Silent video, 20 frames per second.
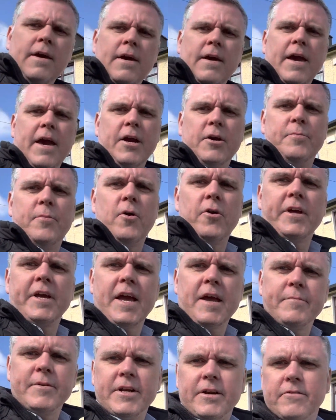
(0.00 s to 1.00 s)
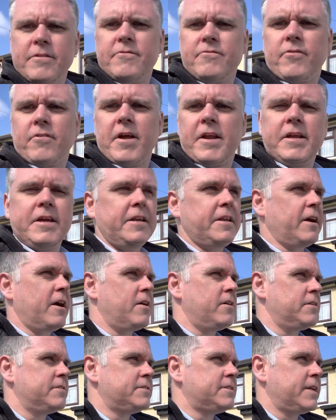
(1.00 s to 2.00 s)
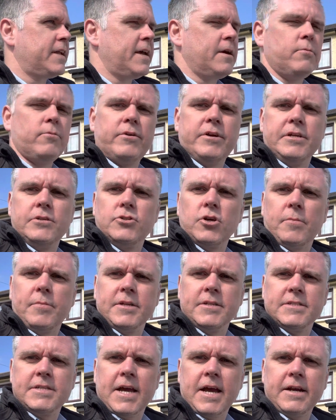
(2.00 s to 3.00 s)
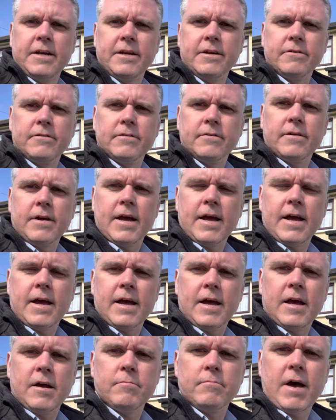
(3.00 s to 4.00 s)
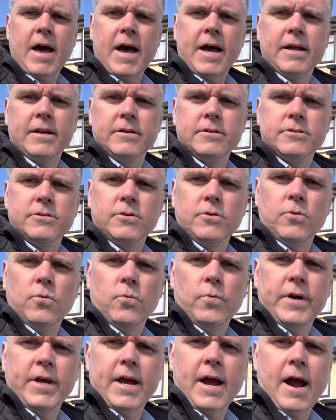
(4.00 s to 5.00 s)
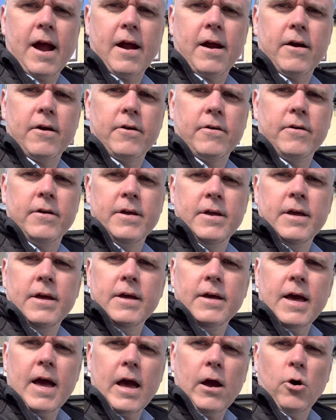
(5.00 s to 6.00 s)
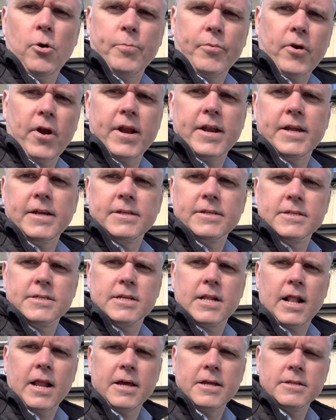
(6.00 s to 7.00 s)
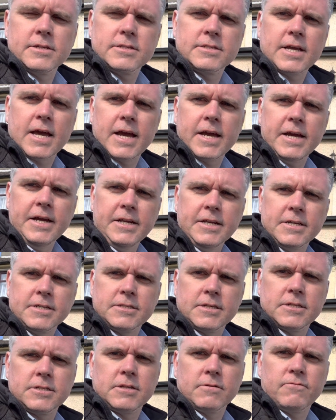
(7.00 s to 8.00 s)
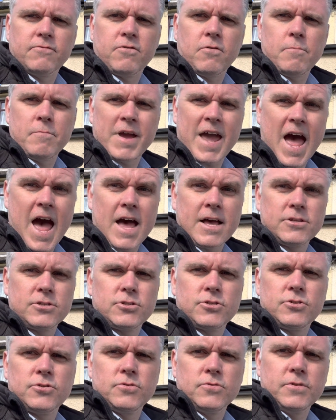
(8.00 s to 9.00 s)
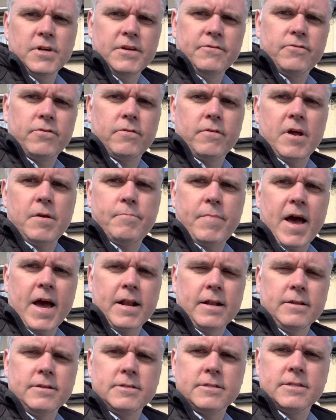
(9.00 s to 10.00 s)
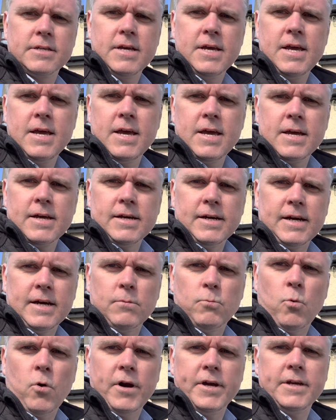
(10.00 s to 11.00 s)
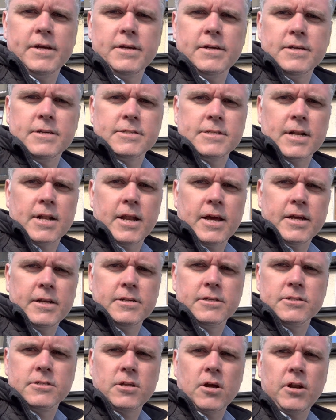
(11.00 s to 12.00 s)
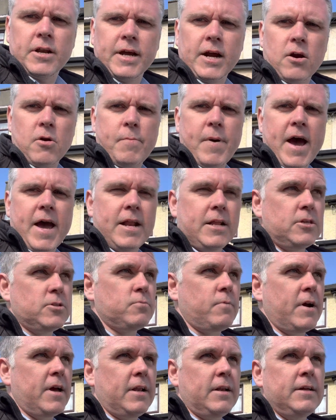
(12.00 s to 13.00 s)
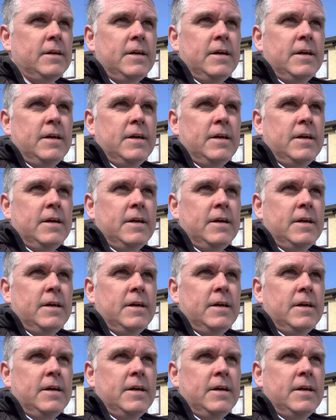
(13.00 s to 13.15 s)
Hey, good morning. Eamon here, Infrared Heating Ireland. Today we're in Dublin 10 here, and we are upgrading this client's heating system from gas to infrared panels. Why is the client installing our panels? Well,